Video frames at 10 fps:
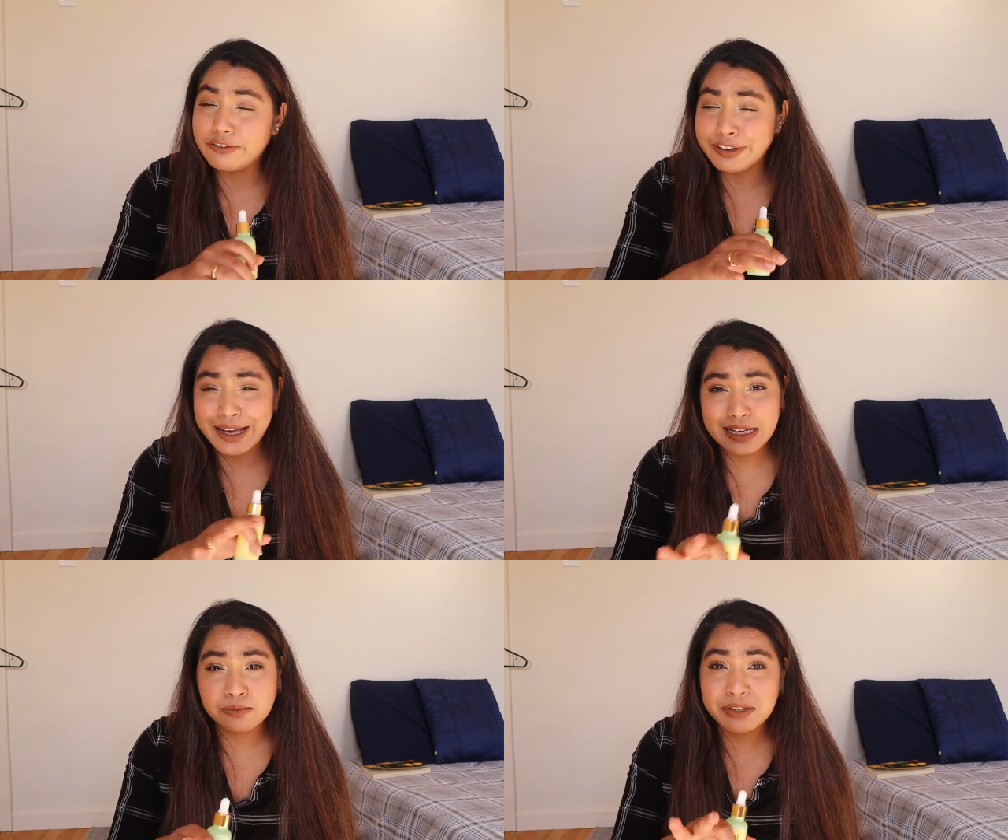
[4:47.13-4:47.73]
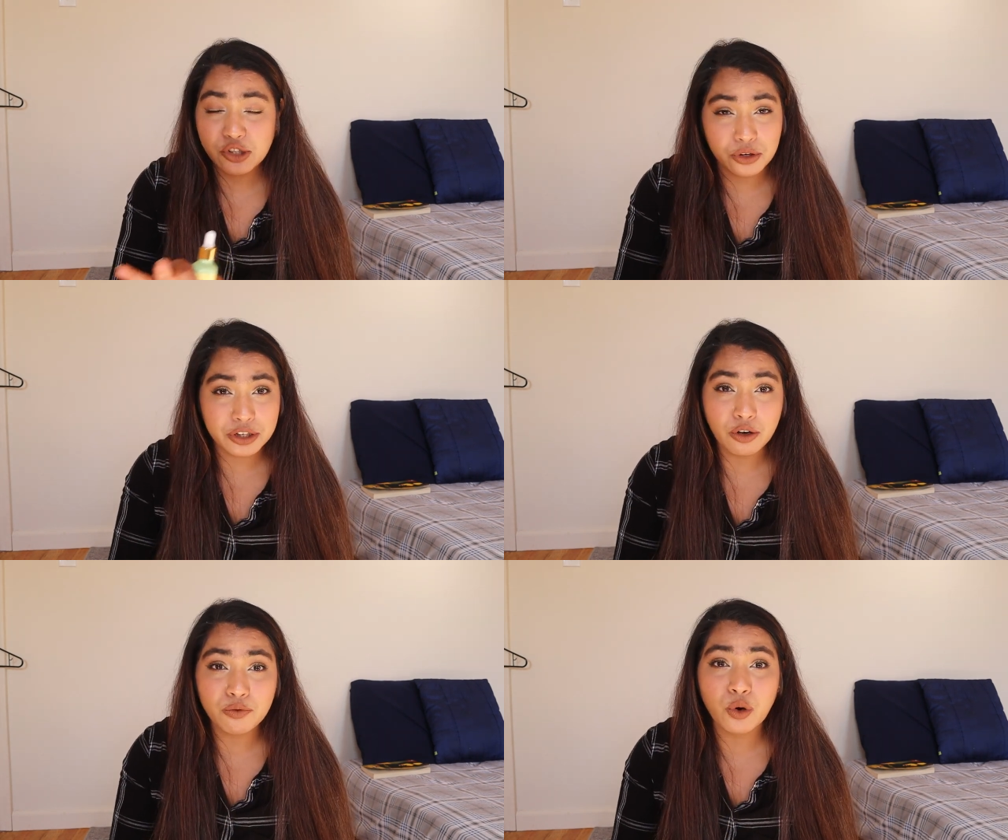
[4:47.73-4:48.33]
If it has
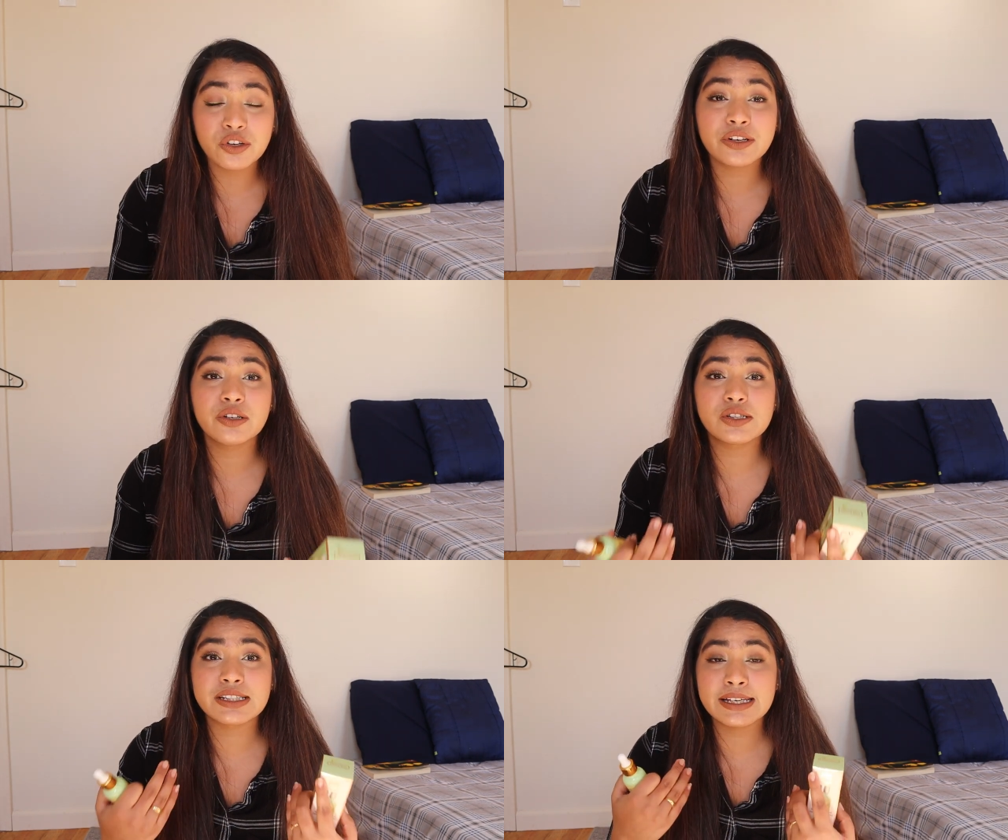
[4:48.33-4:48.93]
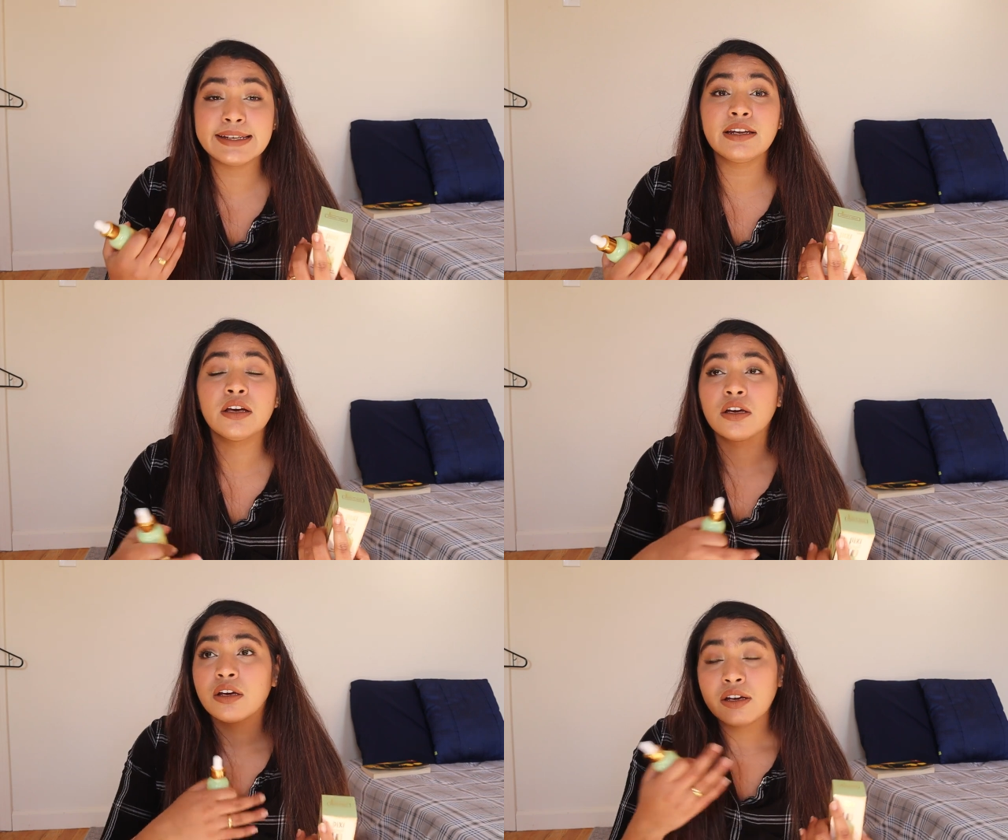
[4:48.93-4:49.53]
majority of water, your skin
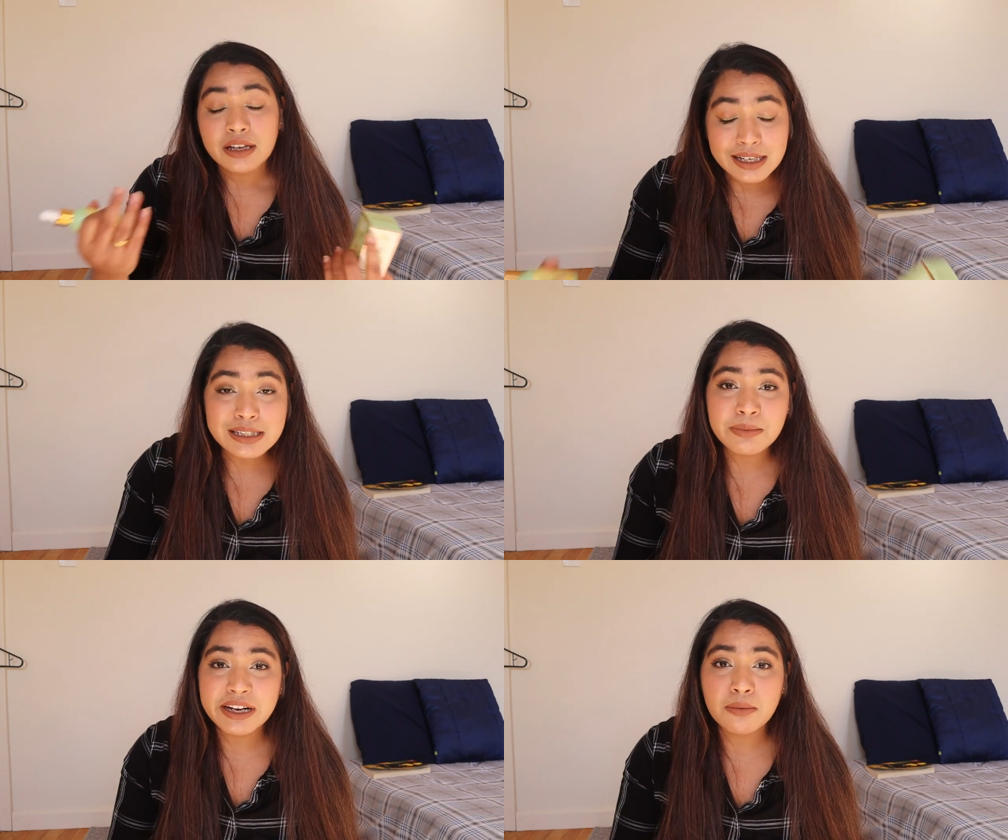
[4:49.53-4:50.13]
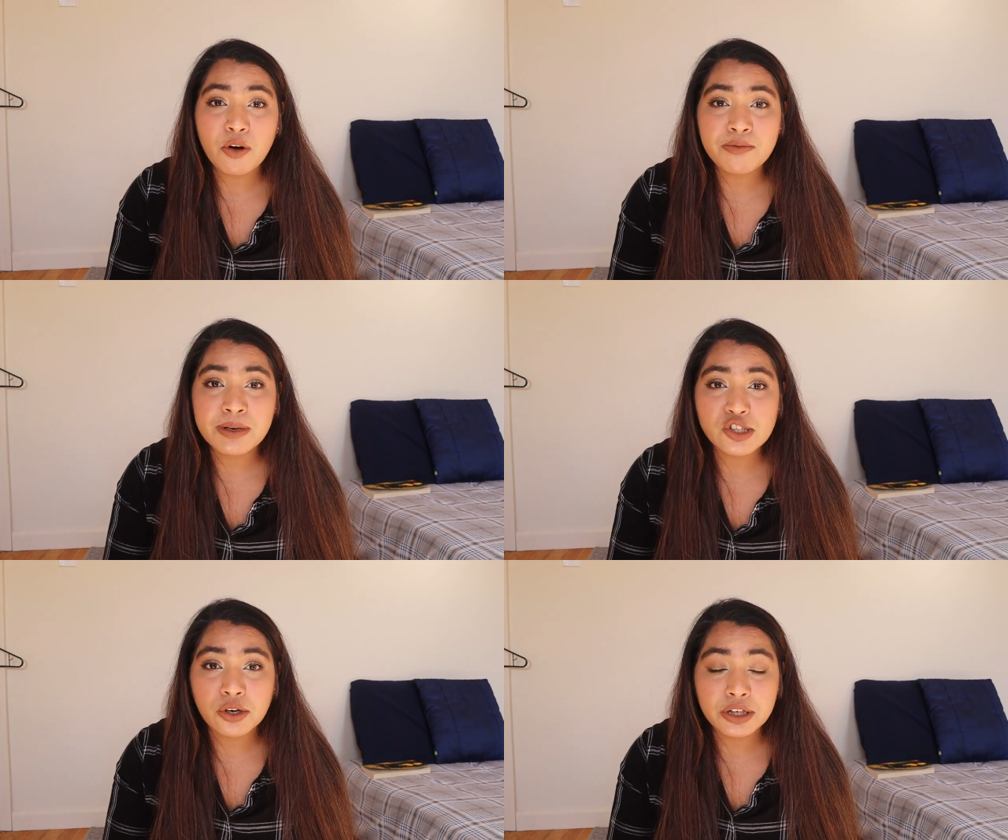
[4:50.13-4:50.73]
is made up of
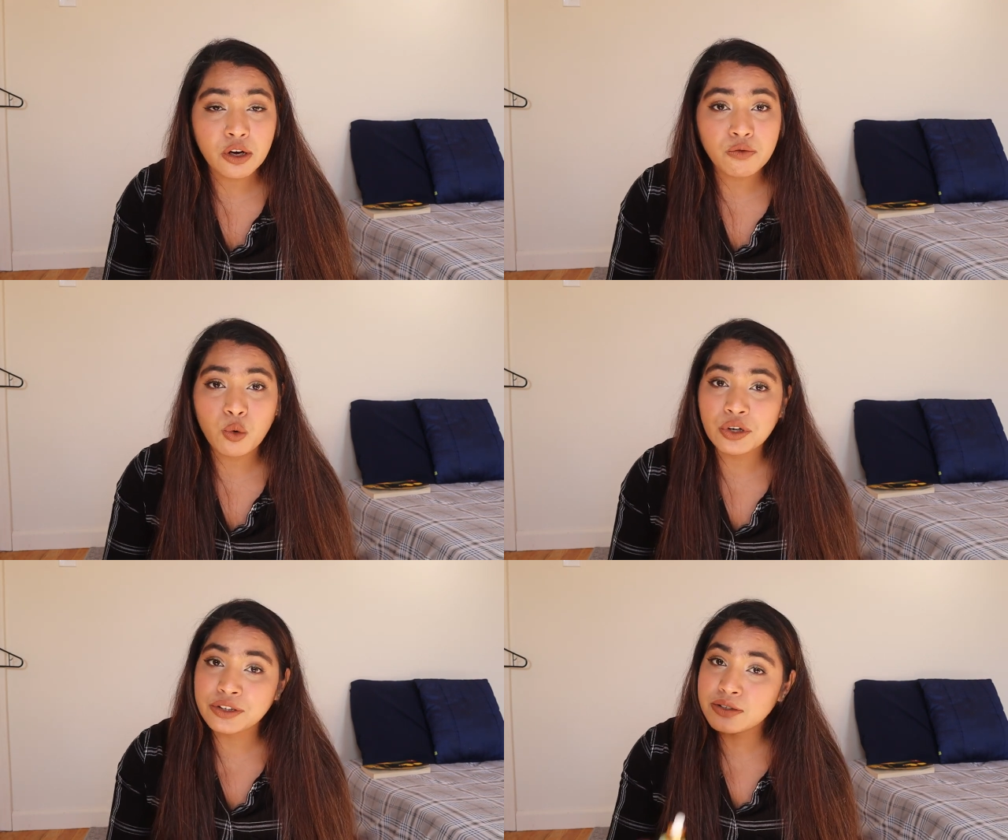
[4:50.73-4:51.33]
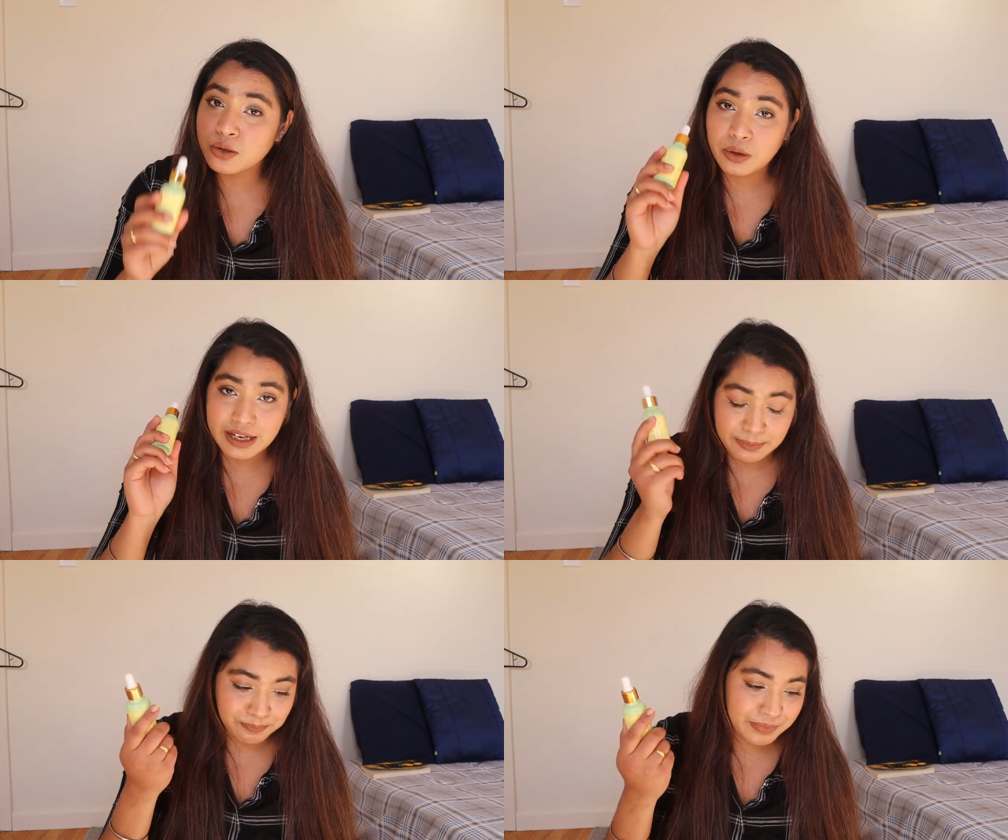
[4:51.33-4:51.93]
majority of water, so
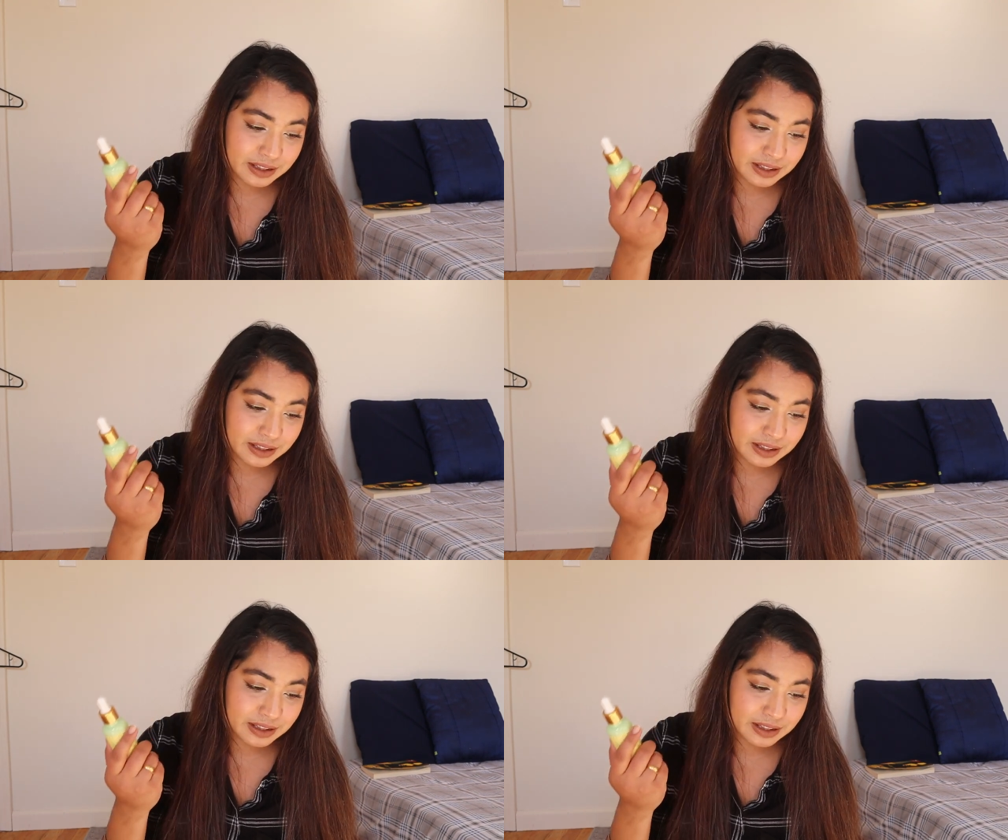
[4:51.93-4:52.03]
yeah,